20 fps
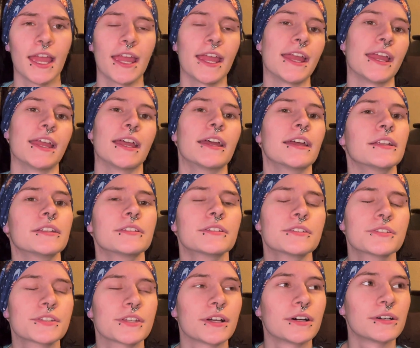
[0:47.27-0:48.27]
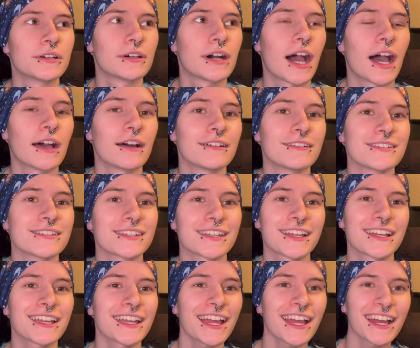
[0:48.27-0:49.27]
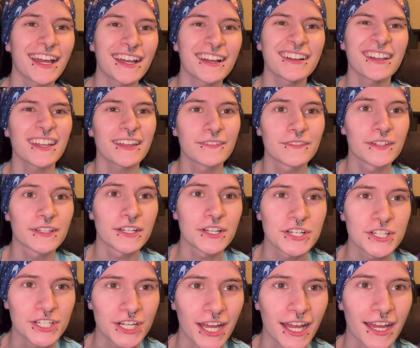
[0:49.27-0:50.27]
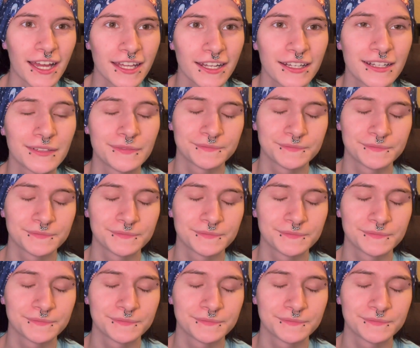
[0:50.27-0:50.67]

And so I was like, yeah, I'll give it a shot.